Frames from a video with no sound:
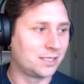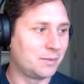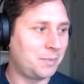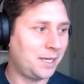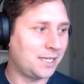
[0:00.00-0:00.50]

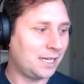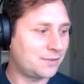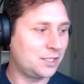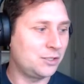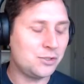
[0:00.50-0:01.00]
But
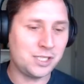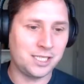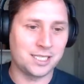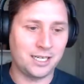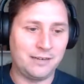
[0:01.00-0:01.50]
after using
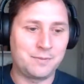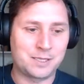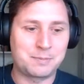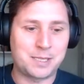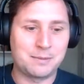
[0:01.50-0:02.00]
it, I've
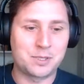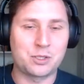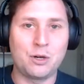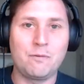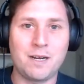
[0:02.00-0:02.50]
just become
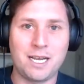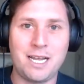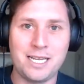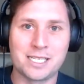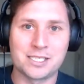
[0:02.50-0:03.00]
so
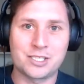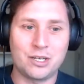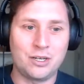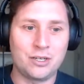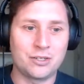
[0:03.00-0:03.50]
reliant
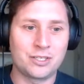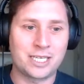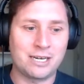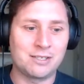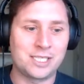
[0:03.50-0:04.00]
on the
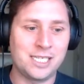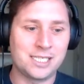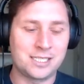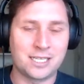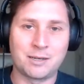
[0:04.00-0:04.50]

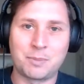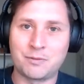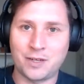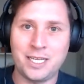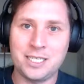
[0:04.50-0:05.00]
guarantees that are
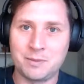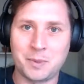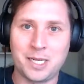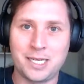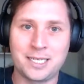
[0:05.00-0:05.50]
provided
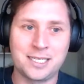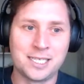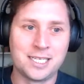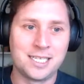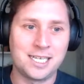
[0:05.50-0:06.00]
by
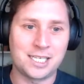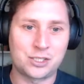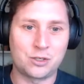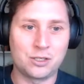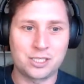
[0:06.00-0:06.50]
a
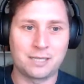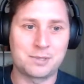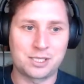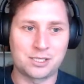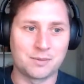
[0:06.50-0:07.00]
strong type
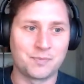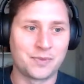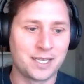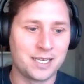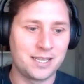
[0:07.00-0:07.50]
system
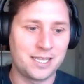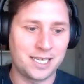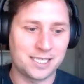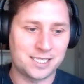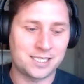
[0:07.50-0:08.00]

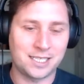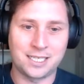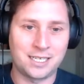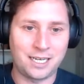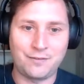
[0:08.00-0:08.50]
that
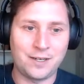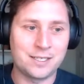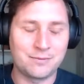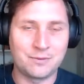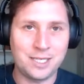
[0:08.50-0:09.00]
I find
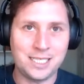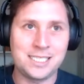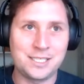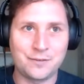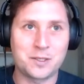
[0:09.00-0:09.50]
it really
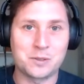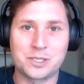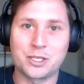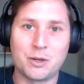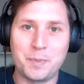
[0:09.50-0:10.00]
difficult to
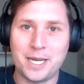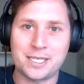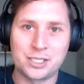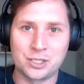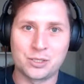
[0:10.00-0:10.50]
go back
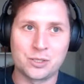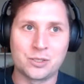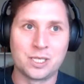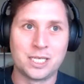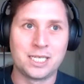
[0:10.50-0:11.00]
to
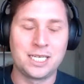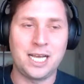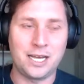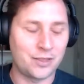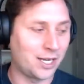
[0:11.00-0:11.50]

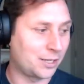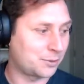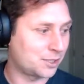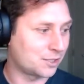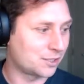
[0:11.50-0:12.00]
other
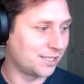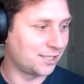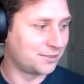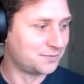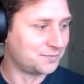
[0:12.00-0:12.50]
languages now.